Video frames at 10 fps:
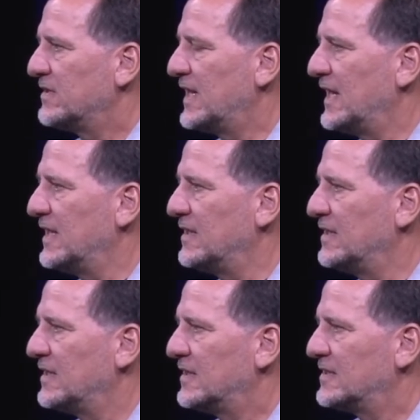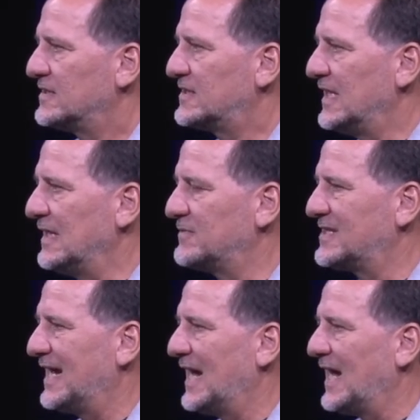then seems
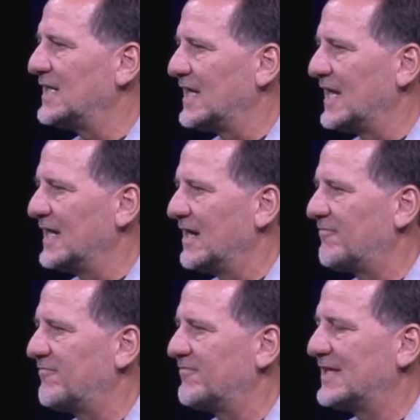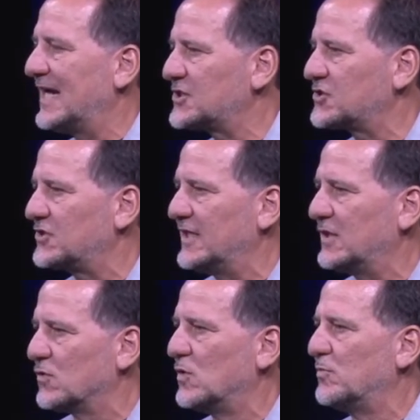to highlight a fleshly
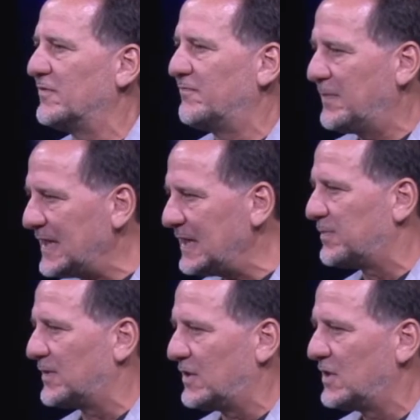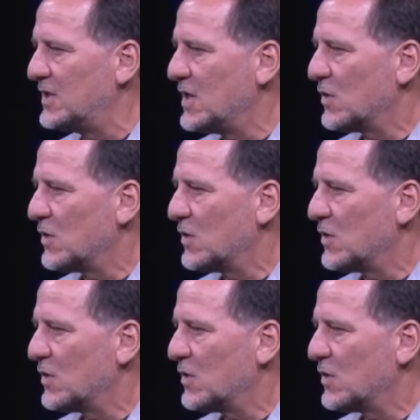group of people